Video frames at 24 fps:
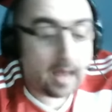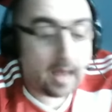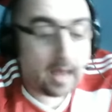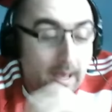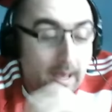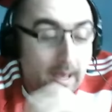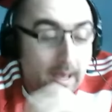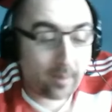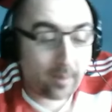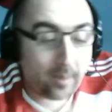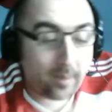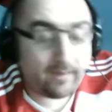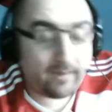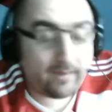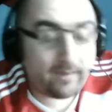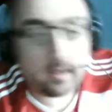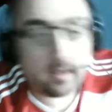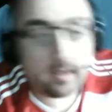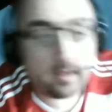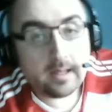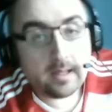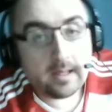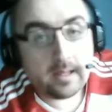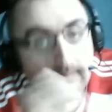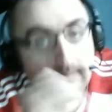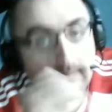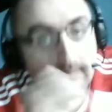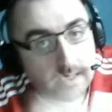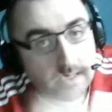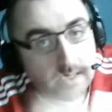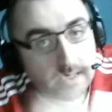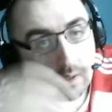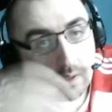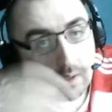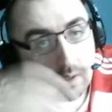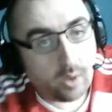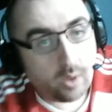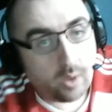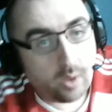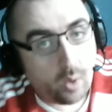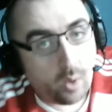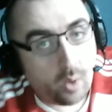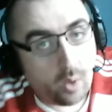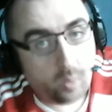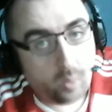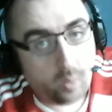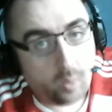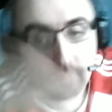However, this could
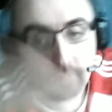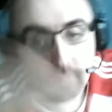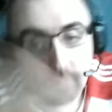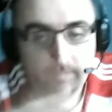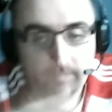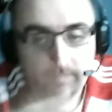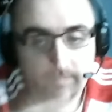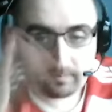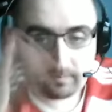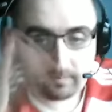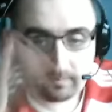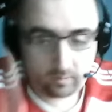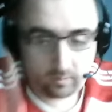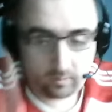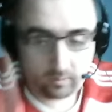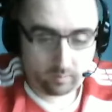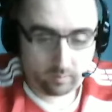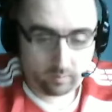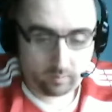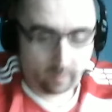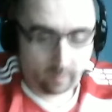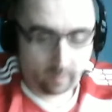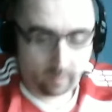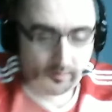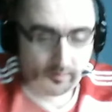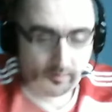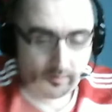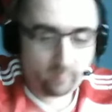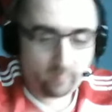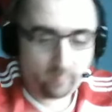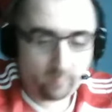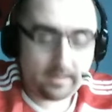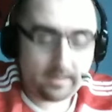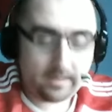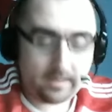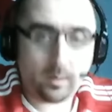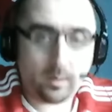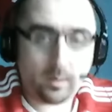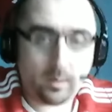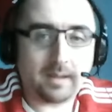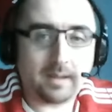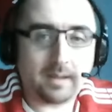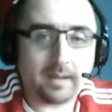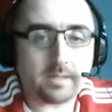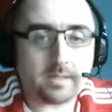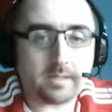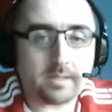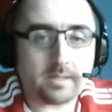go a few of many
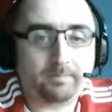ways.